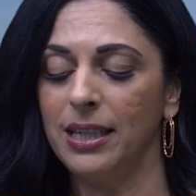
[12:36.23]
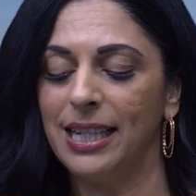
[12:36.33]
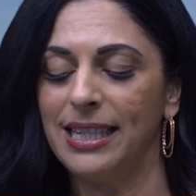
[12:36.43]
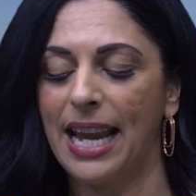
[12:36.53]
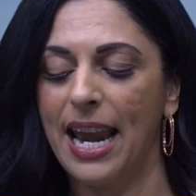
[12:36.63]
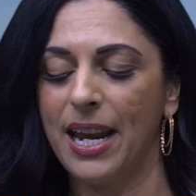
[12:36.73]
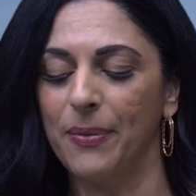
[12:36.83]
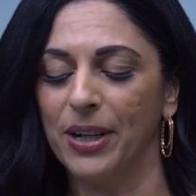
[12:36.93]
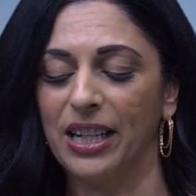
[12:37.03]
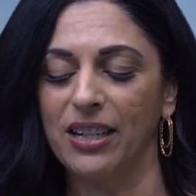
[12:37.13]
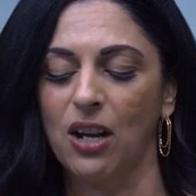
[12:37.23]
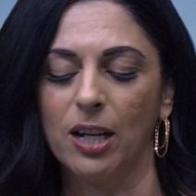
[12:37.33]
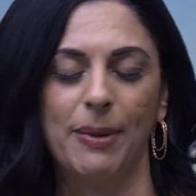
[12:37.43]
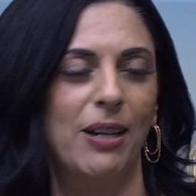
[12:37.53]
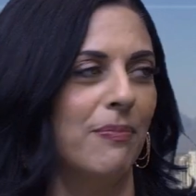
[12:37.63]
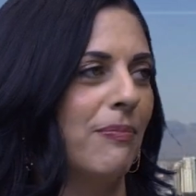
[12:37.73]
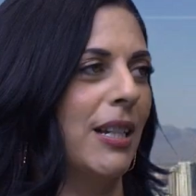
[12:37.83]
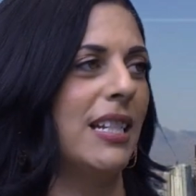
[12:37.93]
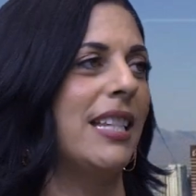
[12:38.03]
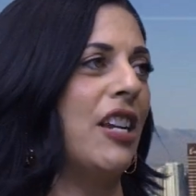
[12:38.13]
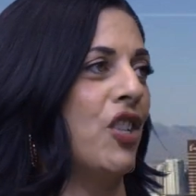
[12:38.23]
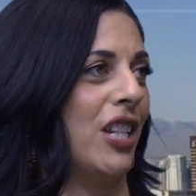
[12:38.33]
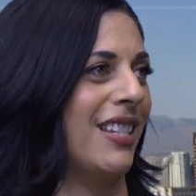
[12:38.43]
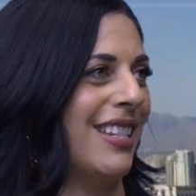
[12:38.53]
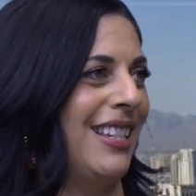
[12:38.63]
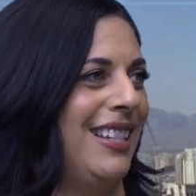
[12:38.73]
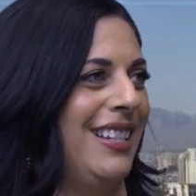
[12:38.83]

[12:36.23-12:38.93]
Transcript: today we're going to talk about concessions,